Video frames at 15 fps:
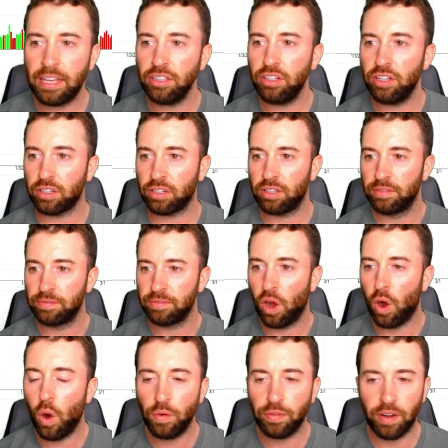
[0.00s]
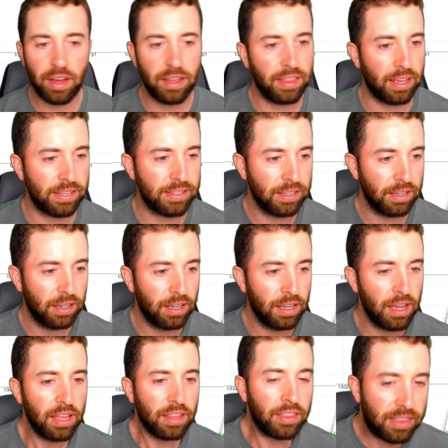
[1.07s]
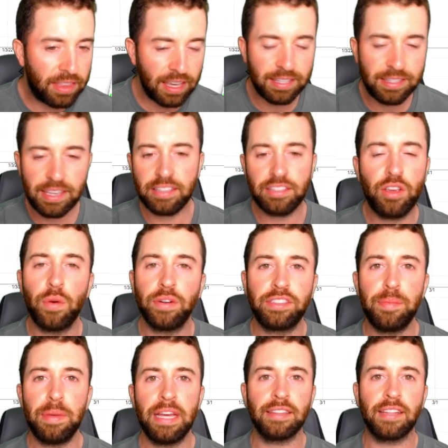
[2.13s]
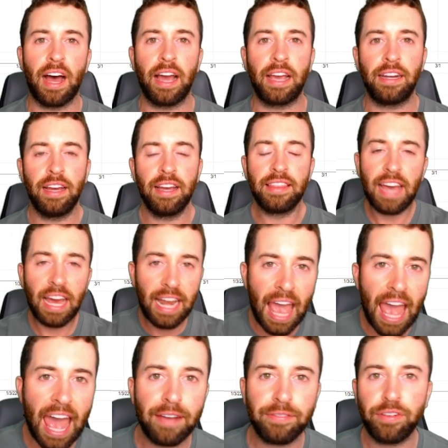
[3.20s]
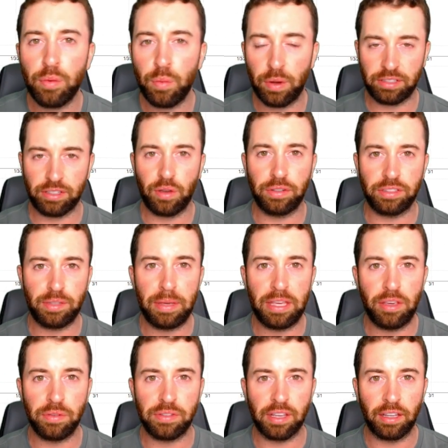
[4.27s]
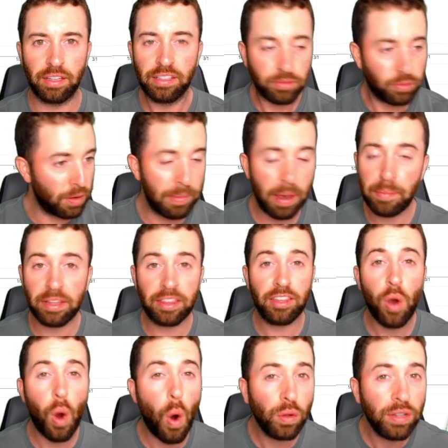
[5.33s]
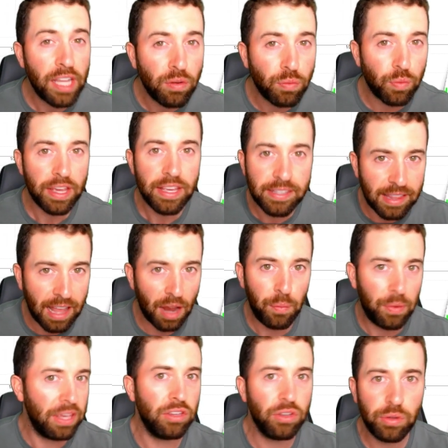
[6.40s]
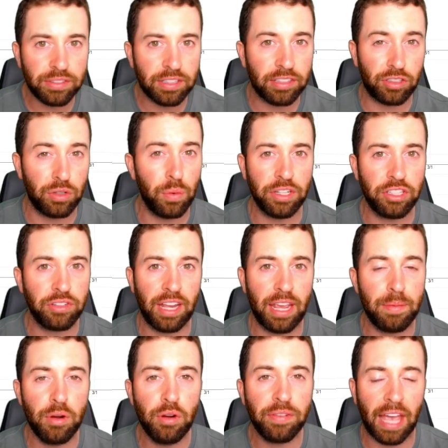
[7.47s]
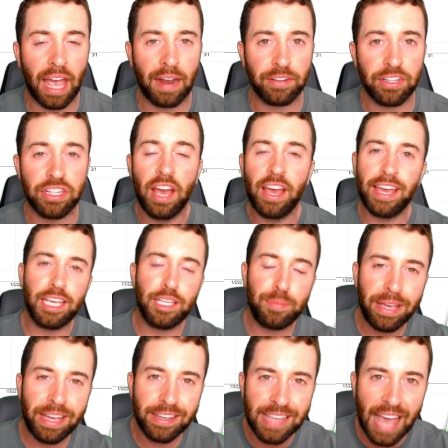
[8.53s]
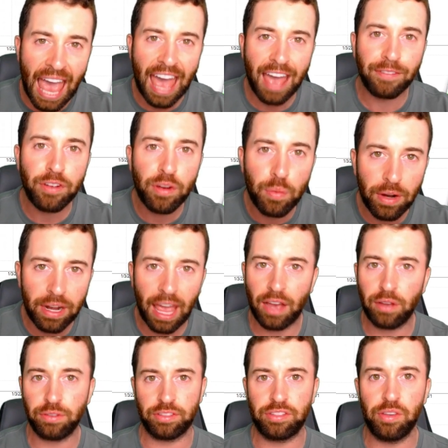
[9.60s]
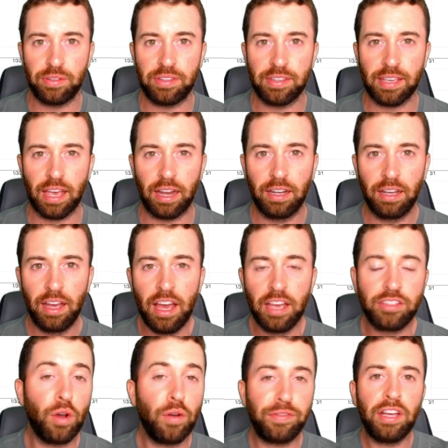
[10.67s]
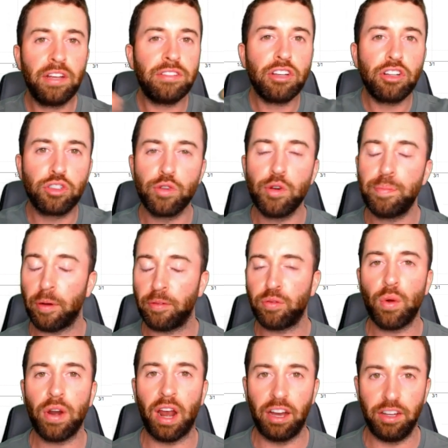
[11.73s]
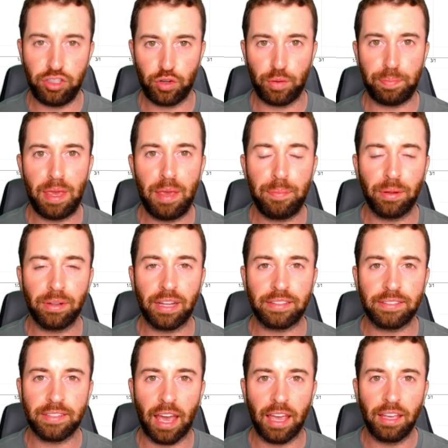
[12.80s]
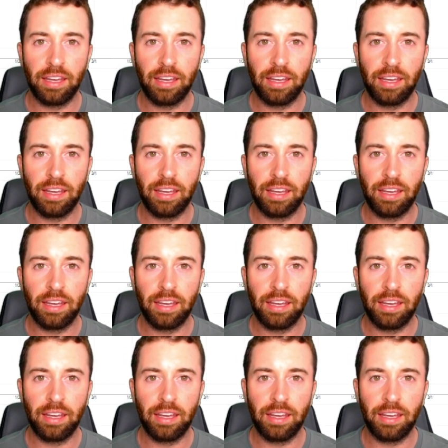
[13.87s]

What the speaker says: a look over on this is going to be a line that everyone's going to be using. Remember, the only reason that we use the 200-day moving average is because everyone else uses it. So if there's a group of 100 people, let's say,